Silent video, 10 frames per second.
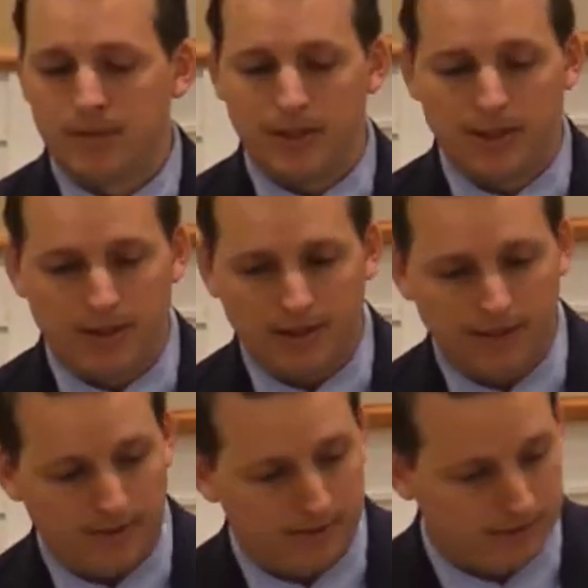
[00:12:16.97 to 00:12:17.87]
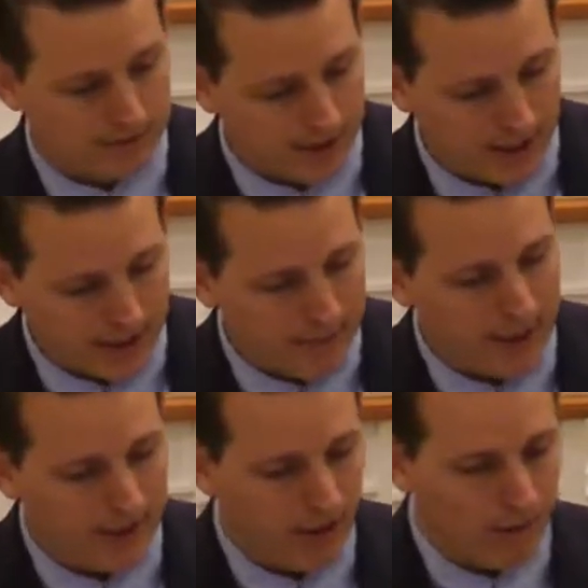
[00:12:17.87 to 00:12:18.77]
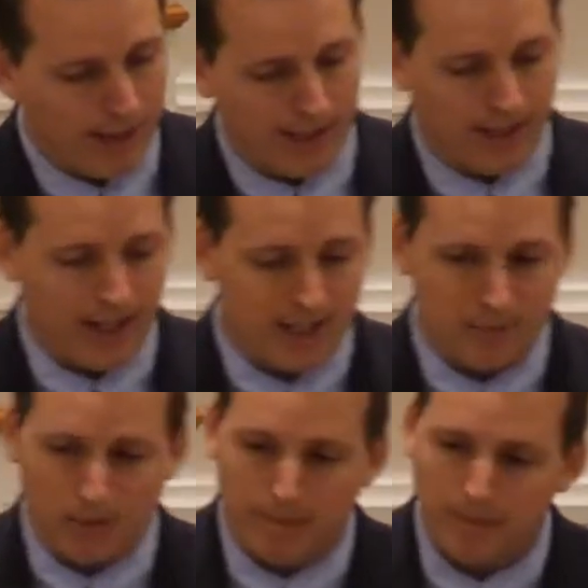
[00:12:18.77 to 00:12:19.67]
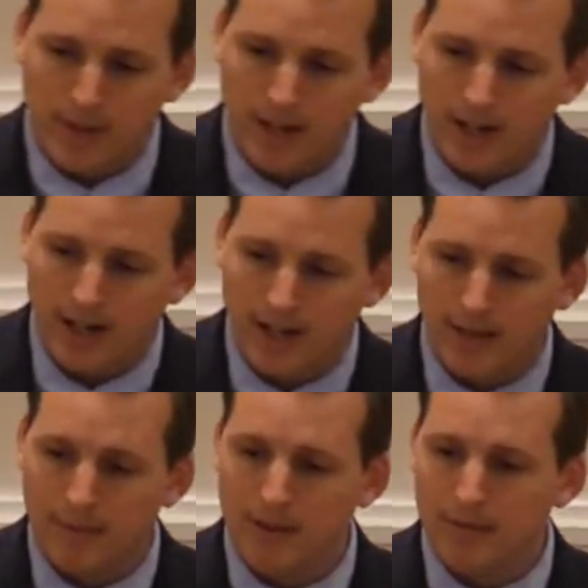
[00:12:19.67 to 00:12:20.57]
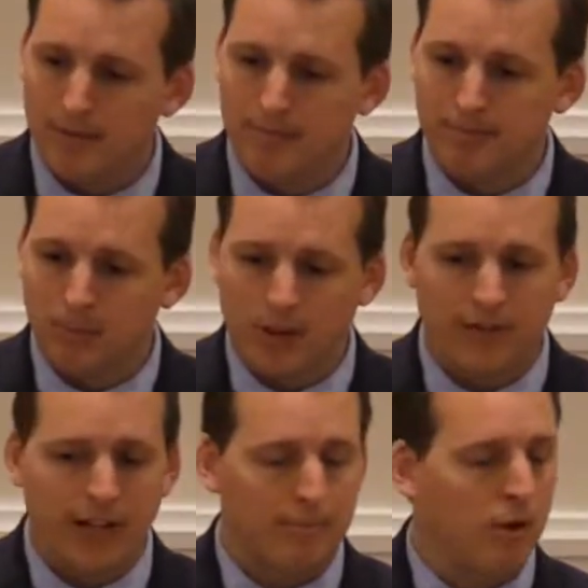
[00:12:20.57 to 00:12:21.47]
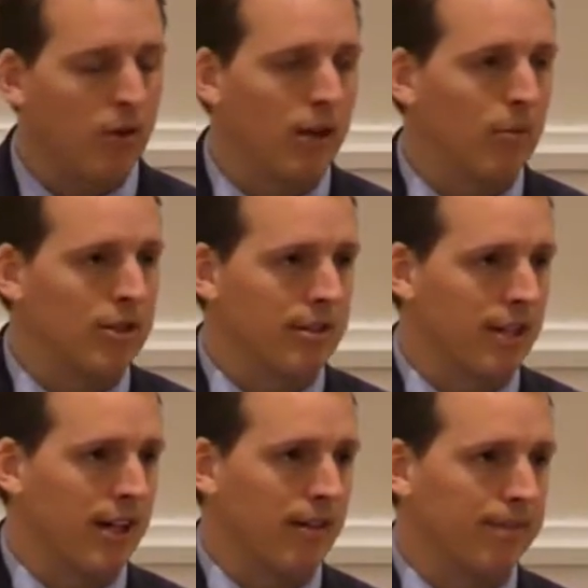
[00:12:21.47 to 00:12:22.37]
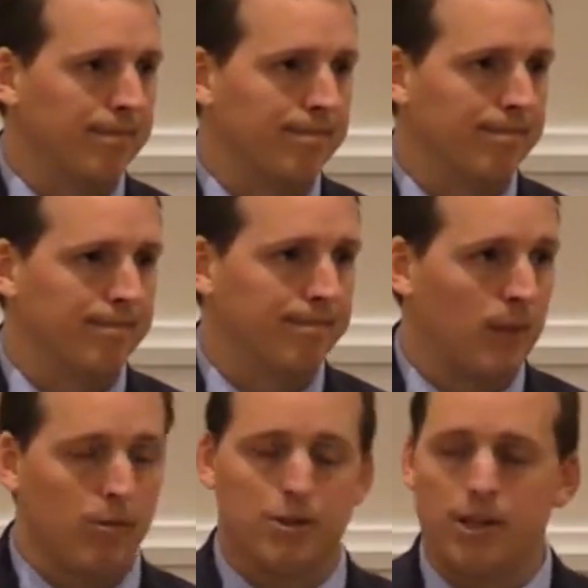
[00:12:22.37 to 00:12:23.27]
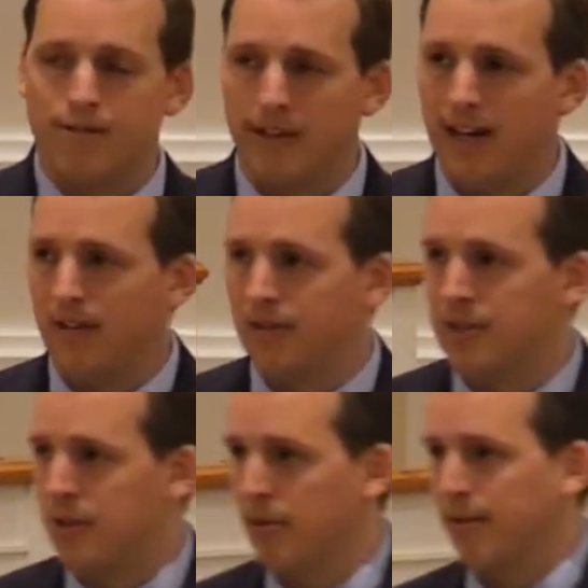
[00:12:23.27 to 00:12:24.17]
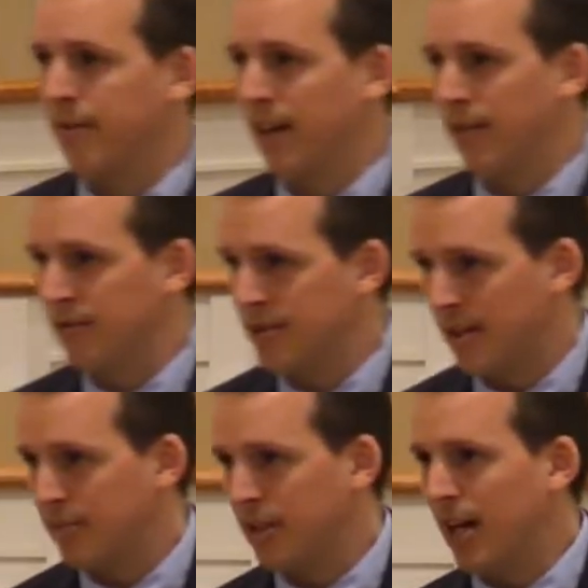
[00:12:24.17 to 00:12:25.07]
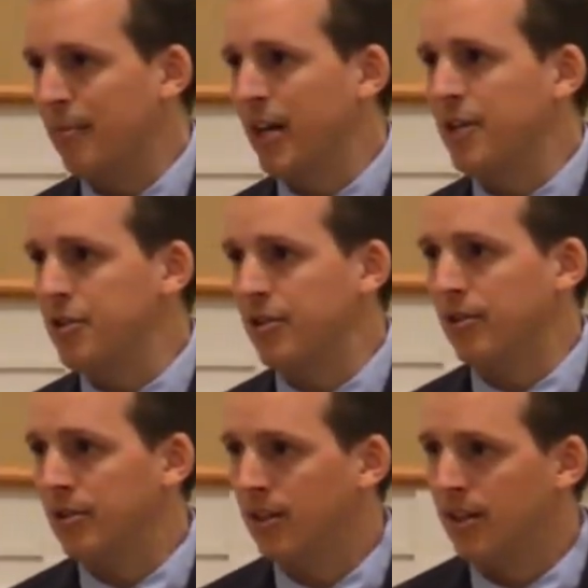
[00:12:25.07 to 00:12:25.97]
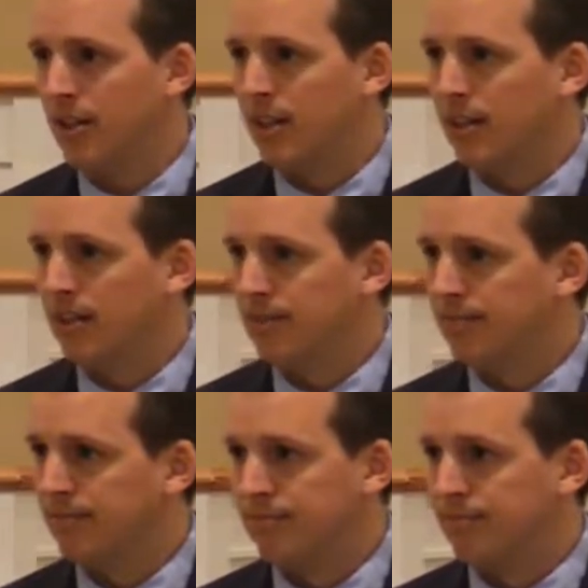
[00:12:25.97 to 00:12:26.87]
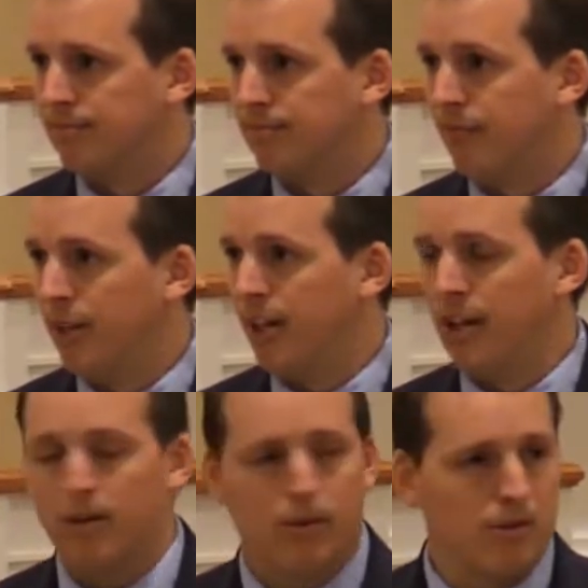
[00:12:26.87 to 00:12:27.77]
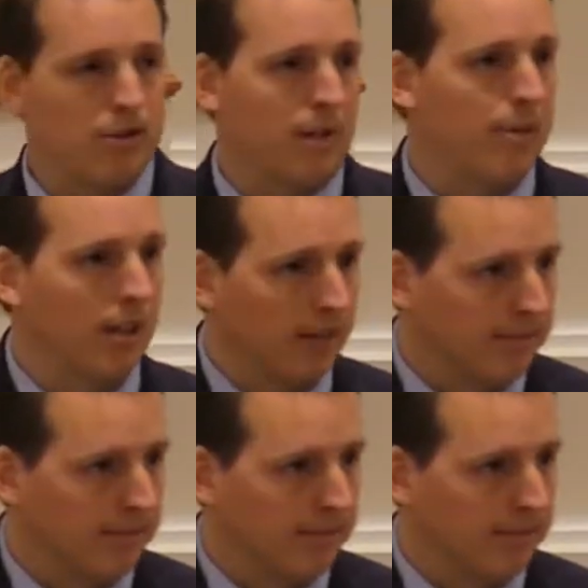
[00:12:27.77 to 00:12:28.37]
to get me to obey the gospel. But what if that program wasn't there? What would she have found? She would have found some denominational video or something.